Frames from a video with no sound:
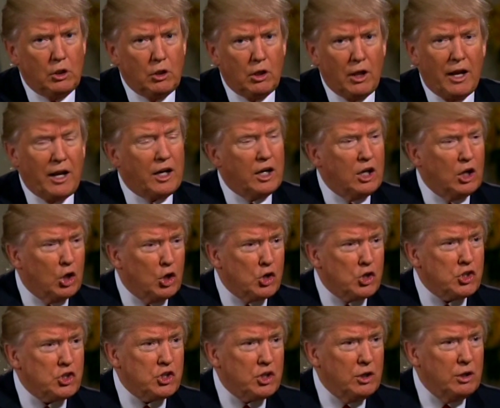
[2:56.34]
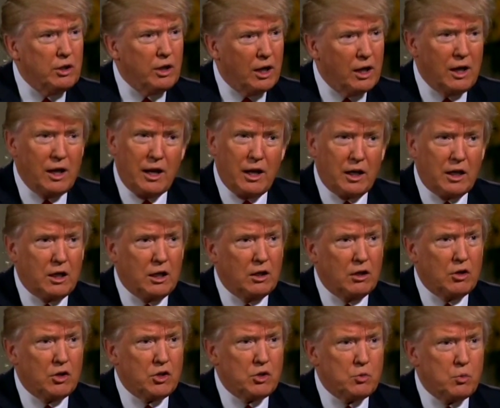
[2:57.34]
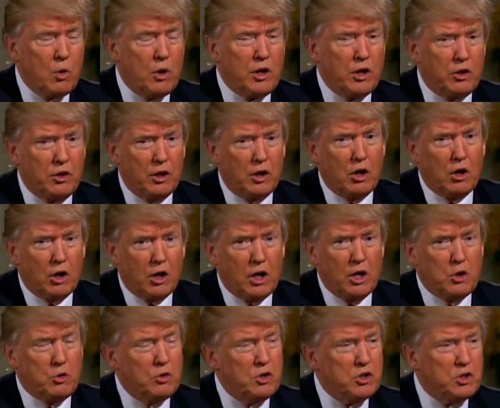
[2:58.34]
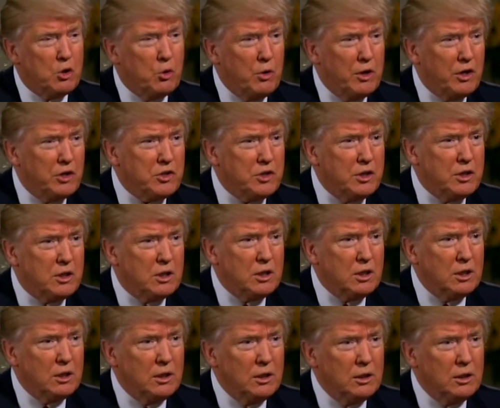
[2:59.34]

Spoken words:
A lot of killers. We got a lot of killers. Why, you think our country's so innocent?